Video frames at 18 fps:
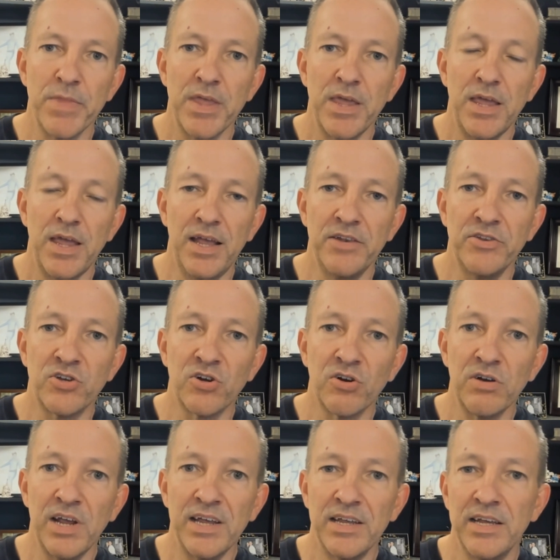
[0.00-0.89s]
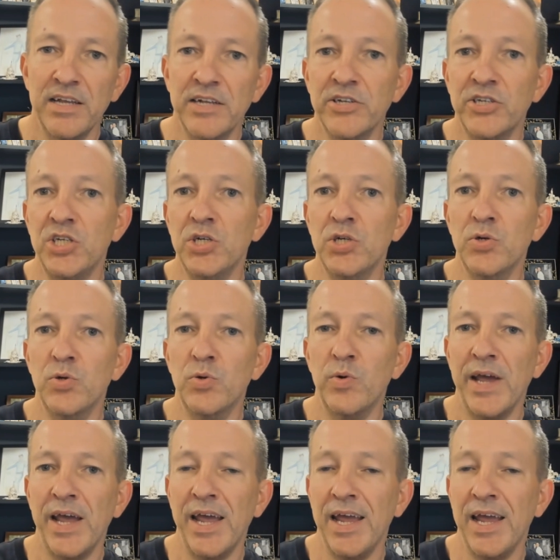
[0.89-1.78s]
and turn it into
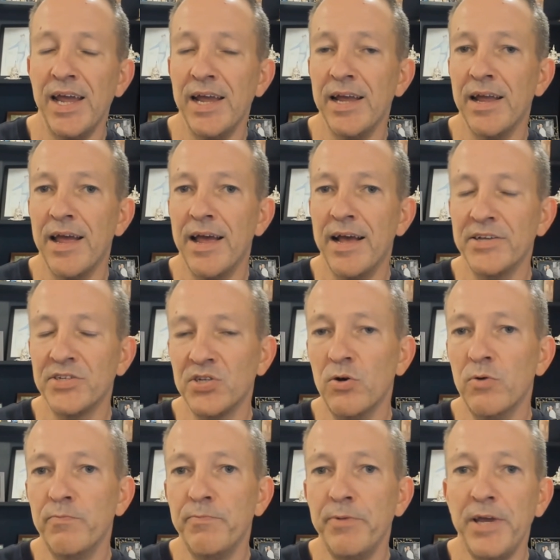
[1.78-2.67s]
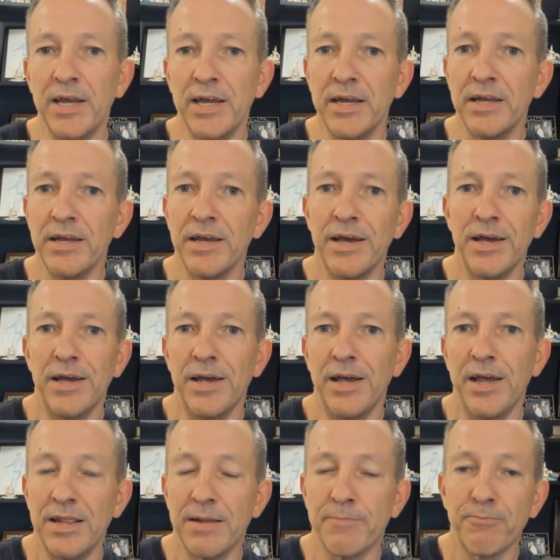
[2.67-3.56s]
a SOP.
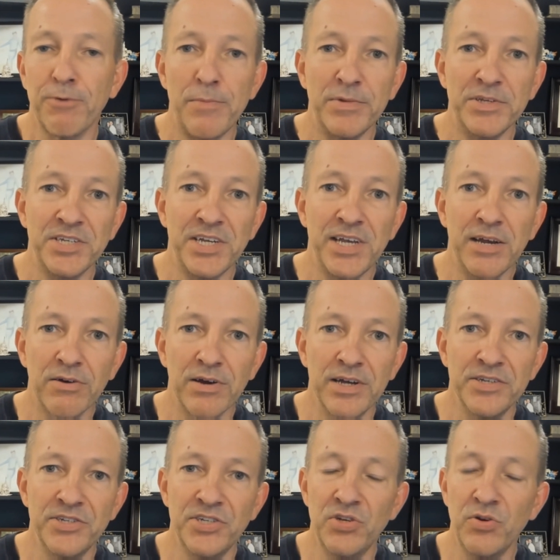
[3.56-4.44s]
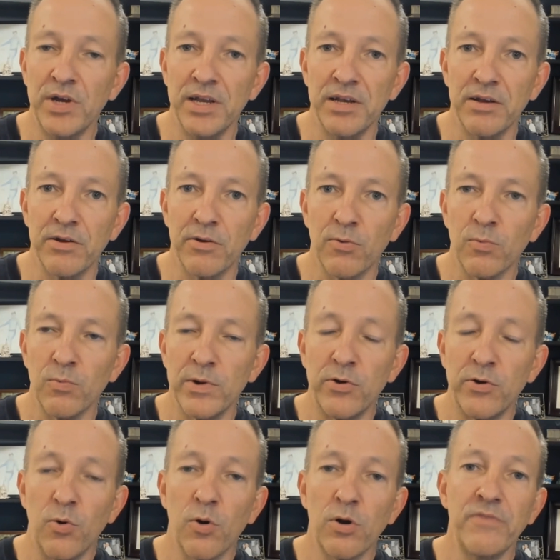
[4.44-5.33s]
The premise here is you can
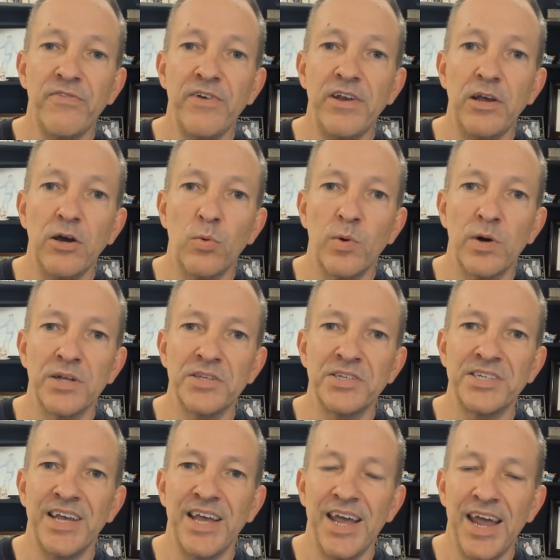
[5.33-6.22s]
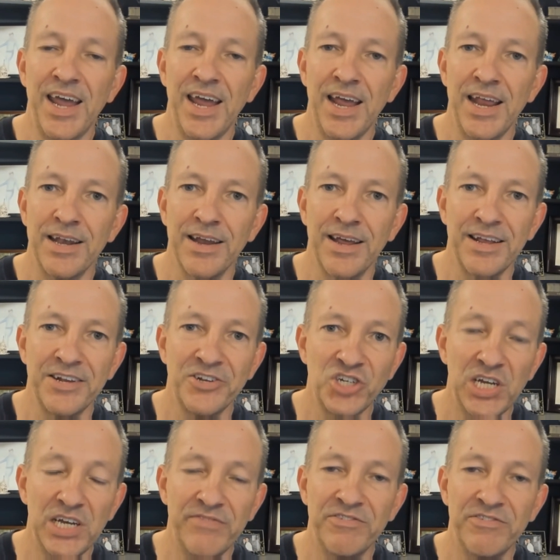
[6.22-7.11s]
record a video once and
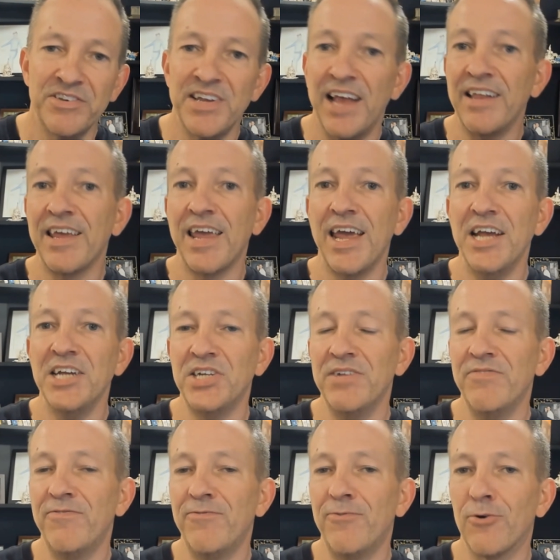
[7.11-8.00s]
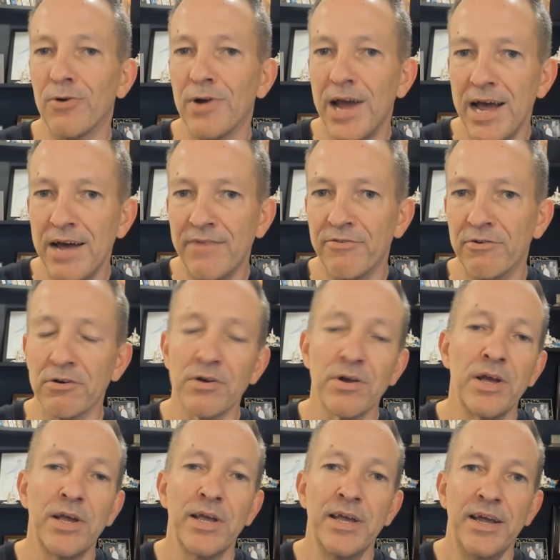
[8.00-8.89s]
achieve delegation forever
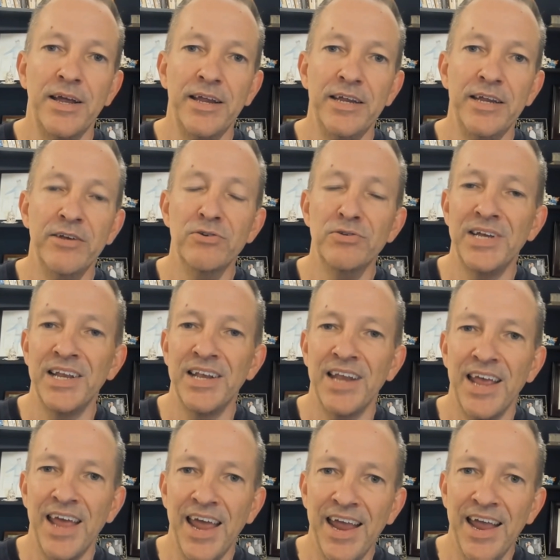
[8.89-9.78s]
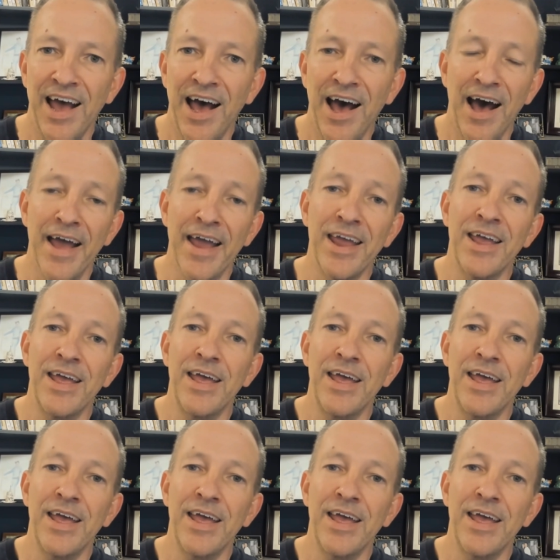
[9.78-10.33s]
using AI.